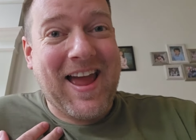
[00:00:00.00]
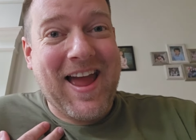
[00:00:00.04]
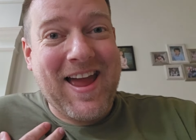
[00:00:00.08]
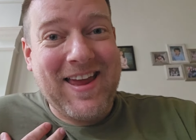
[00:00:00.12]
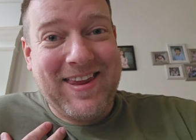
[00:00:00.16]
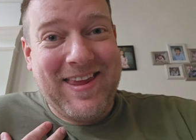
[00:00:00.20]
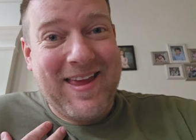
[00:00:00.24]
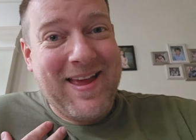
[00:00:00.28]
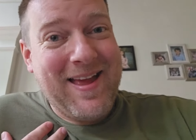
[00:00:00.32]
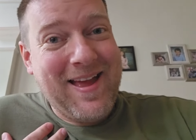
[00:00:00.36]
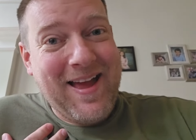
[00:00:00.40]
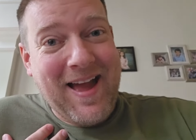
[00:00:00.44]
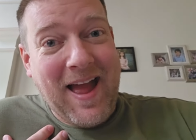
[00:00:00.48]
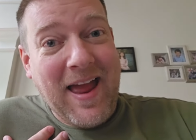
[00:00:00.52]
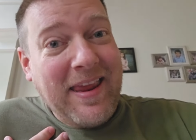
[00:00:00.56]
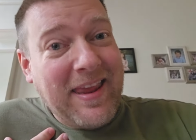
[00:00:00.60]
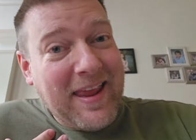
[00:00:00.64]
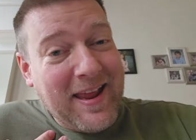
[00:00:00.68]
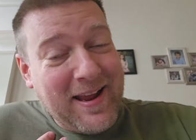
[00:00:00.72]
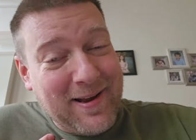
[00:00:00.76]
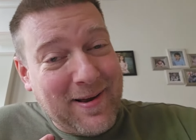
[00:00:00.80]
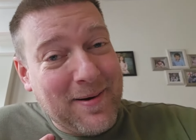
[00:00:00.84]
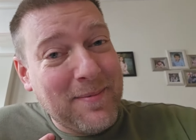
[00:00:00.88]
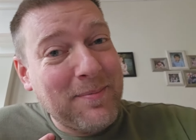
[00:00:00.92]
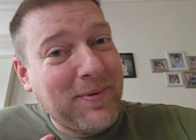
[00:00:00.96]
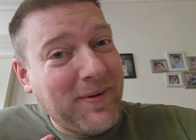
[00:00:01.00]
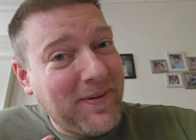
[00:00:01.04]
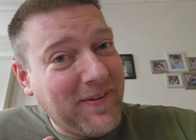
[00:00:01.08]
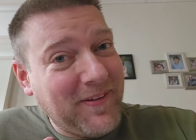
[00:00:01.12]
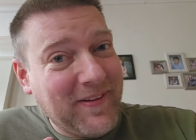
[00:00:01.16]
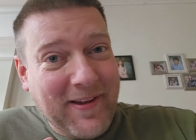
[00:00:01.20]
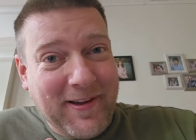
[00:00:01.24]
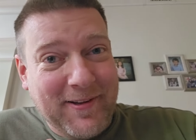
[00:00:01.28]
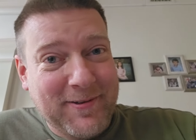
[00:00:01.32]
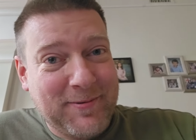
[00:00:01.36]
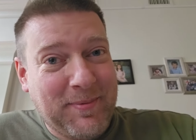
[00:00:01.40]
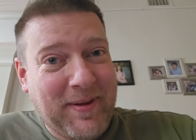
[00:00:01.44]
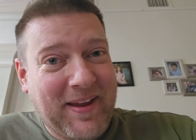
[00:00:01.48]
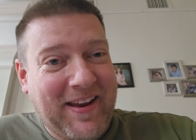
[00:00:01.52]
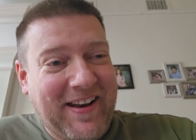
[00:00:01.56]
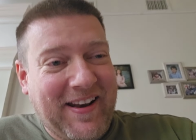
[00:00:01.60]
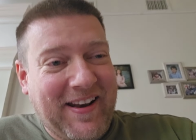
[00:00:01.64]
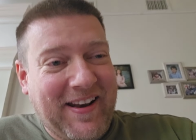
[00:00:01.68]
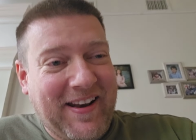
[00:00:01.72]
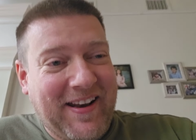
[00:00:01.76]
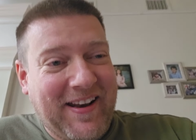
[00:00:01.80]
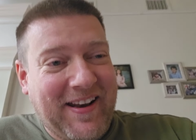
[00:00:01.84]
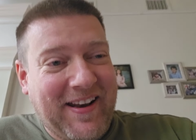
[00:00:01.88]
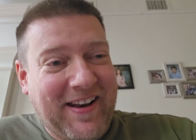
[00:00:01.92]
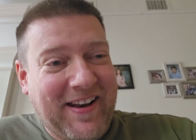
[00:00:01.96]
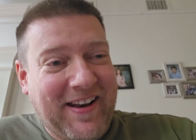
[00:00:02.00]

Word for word: I, I can't completely explain it.